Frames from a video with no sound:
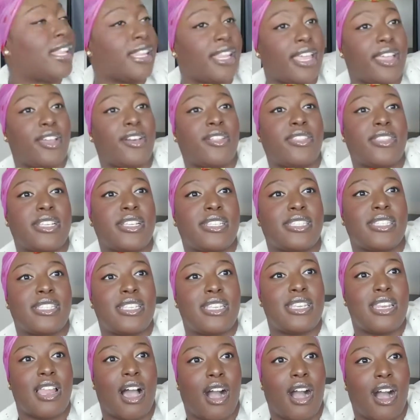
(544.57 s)
like on this
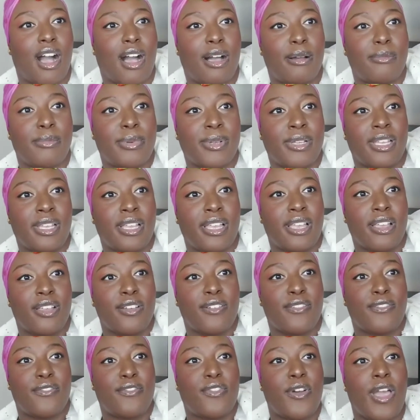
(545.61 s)
knob,
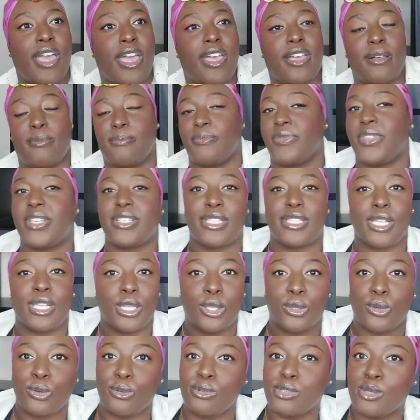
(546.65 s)
it's a
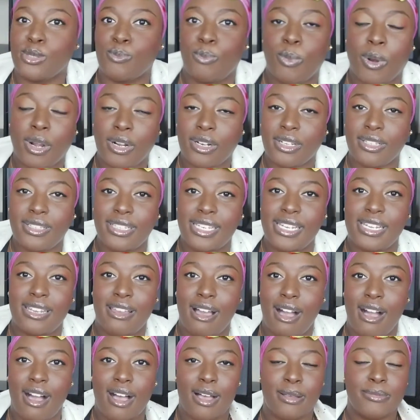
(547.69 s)
little sparkly
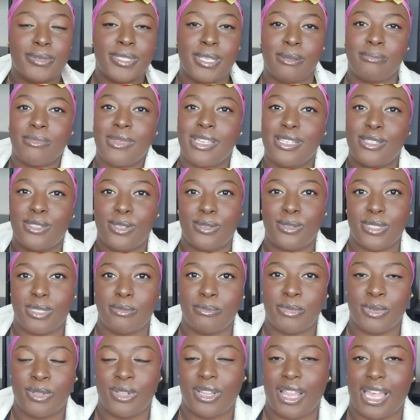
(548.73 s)
knob, something so
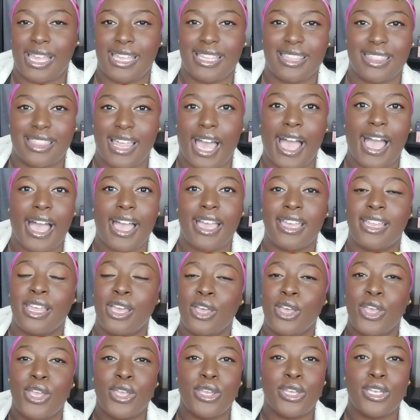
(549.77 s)
simple like that
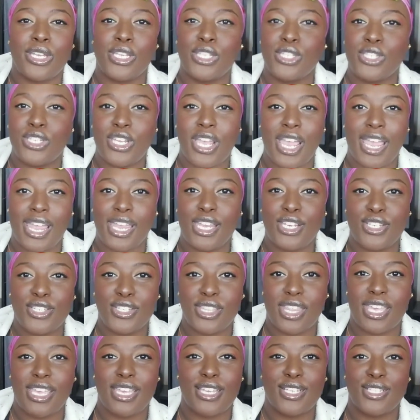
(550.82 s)
can change
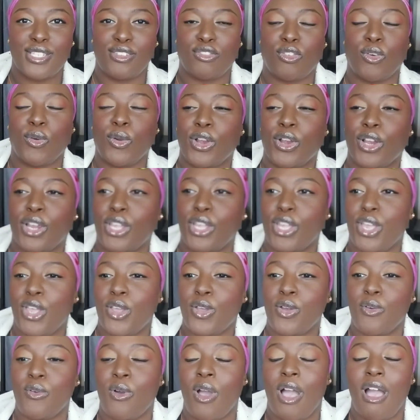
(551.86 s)
things for
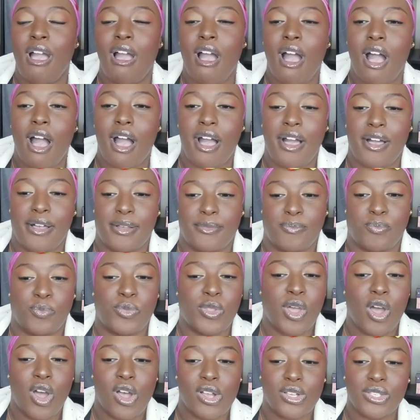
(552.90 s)
you.
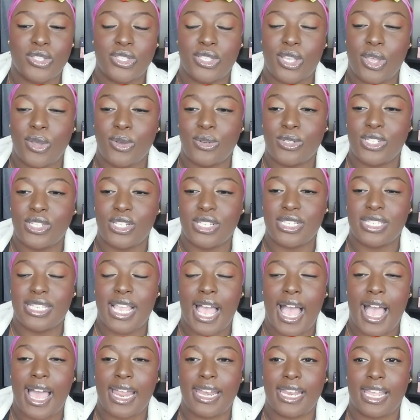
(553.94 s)
Also just
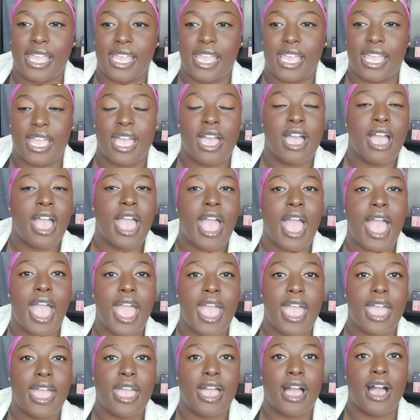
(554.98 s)
adding
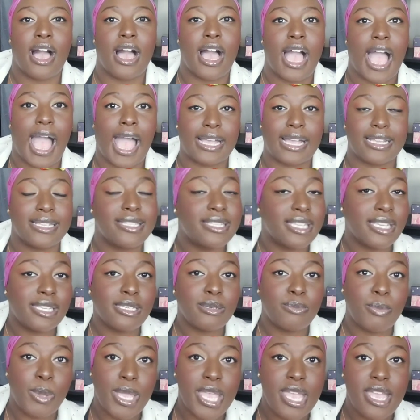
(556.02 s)
a
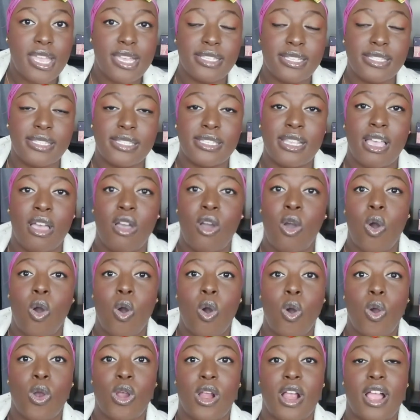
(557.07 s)
accent piece
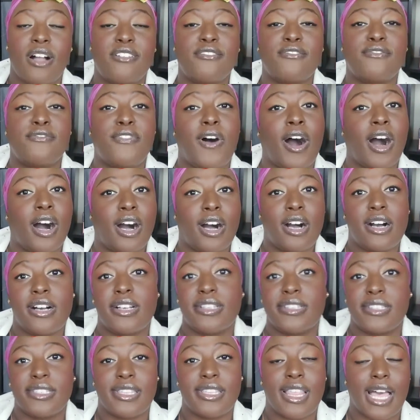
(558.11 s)
or a
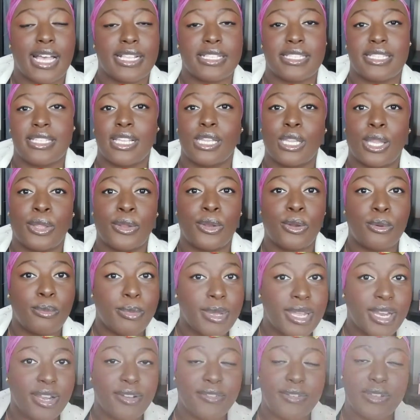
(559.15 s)
vase that's a little
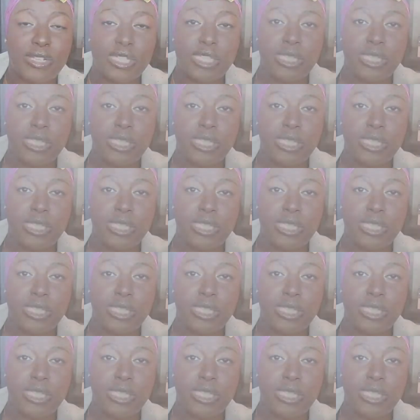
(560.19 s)
bit of a